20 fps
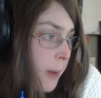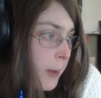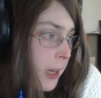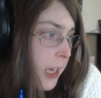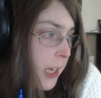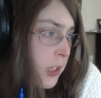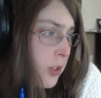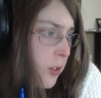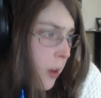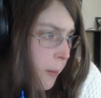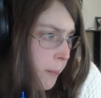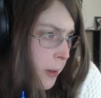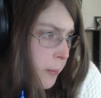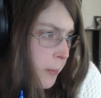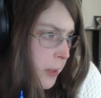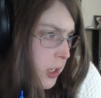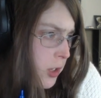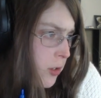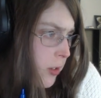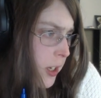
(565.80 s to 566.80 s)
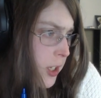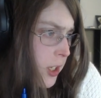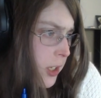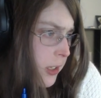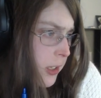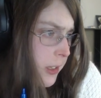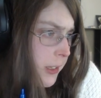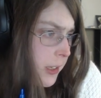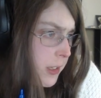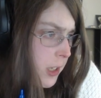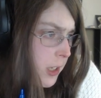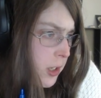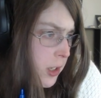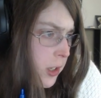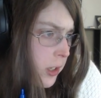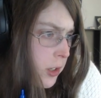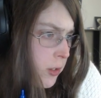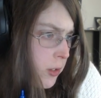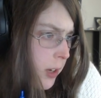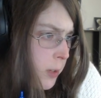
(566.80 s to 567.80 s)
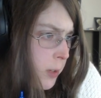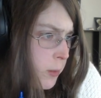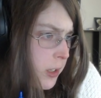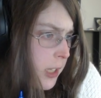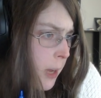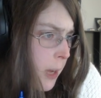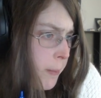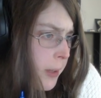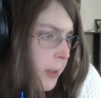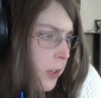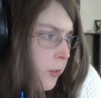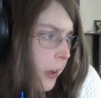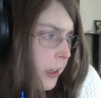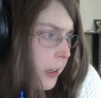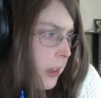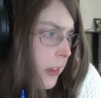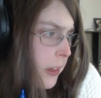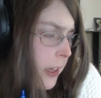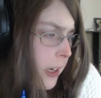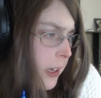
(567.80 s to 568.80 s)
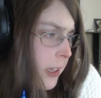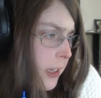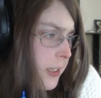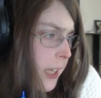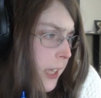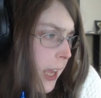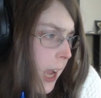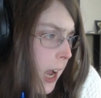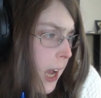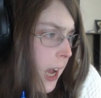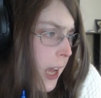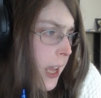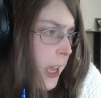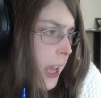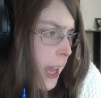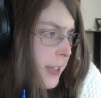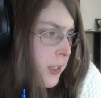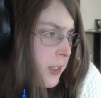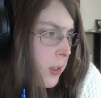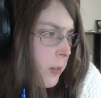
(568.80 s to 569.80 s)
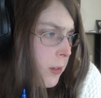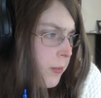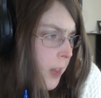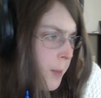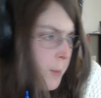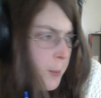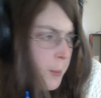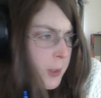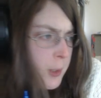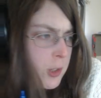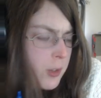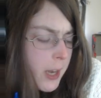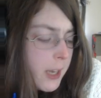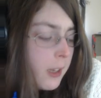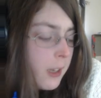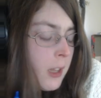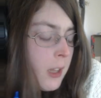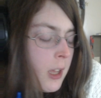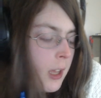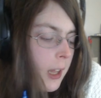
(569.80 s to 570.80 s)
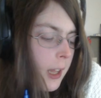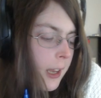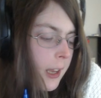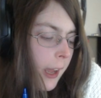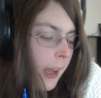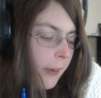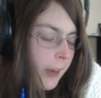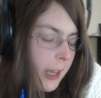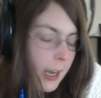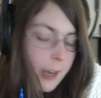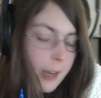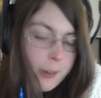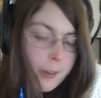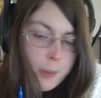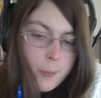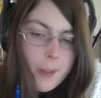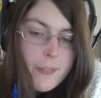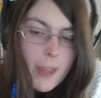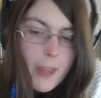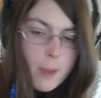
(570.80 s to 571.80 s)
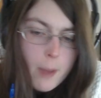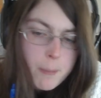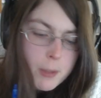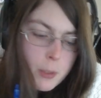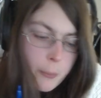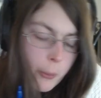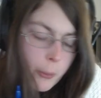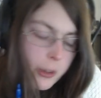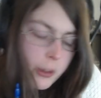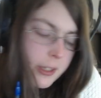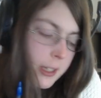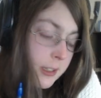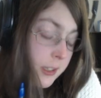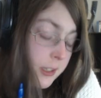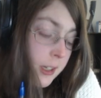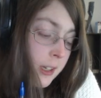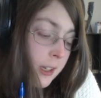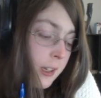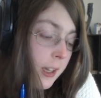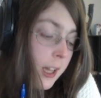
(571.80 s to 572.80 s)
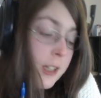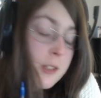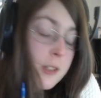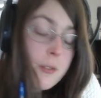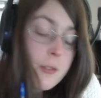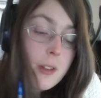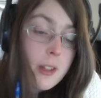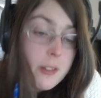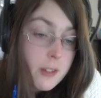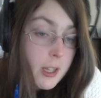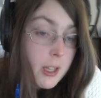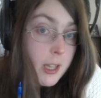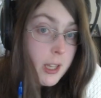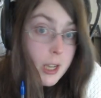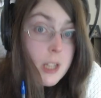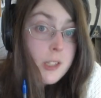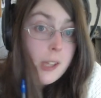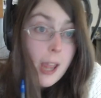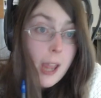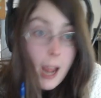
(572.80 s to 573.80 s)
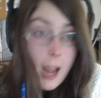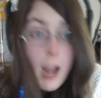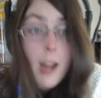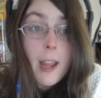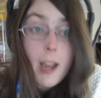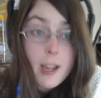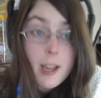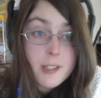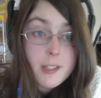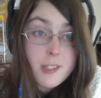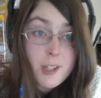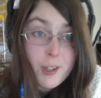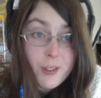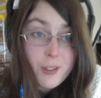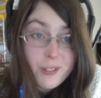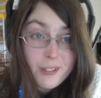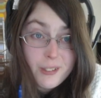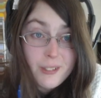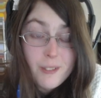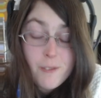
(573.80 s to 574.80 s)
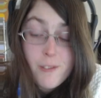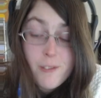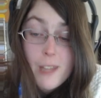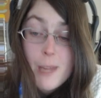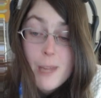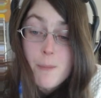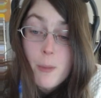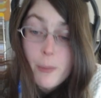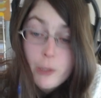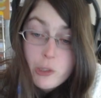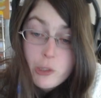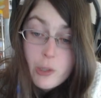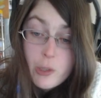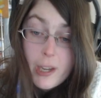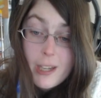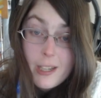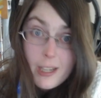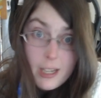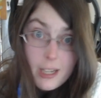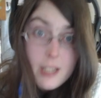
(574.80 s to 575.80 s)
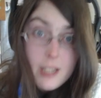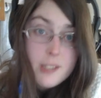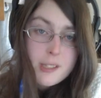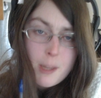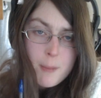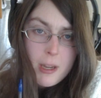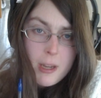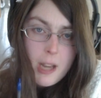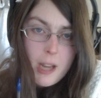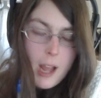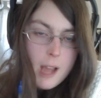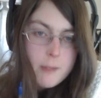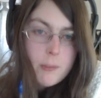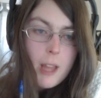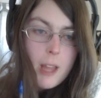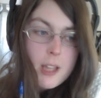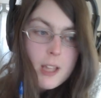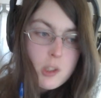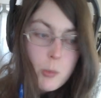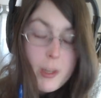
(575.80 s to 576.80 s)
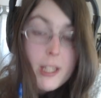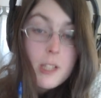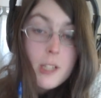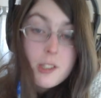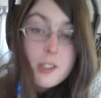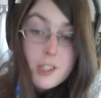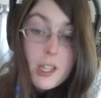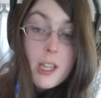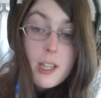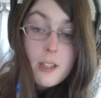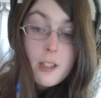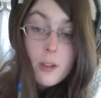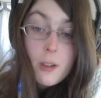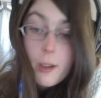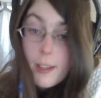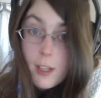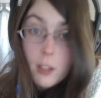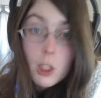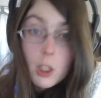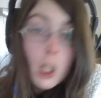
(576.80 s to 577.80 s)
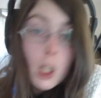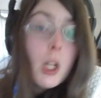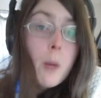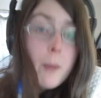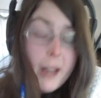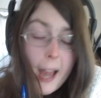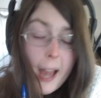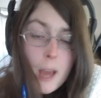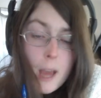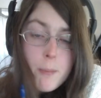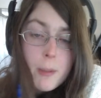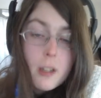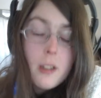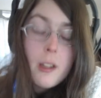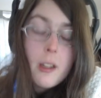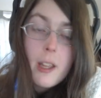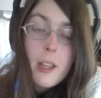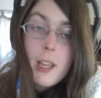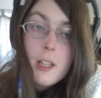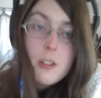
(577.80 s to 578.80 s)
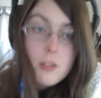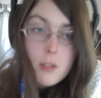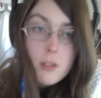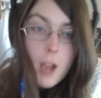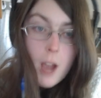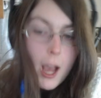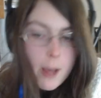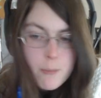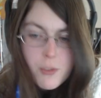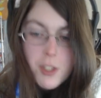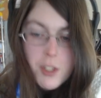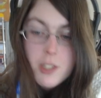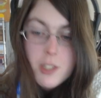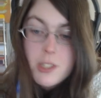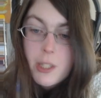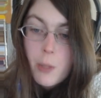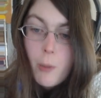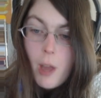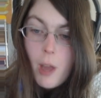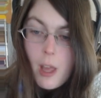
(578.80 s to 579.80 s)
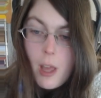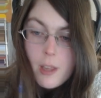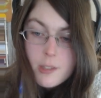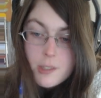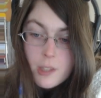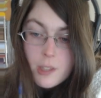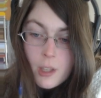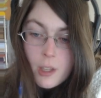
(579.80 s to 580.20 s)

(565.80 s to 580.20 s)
and Trump administration's decision, the train was not being regulated as a high-hazard flammable train. Now, again, I already read that, but the point is, it is a high-hazard flammable train. It is. I mean, as we can see, you look at what happened. It obviously was,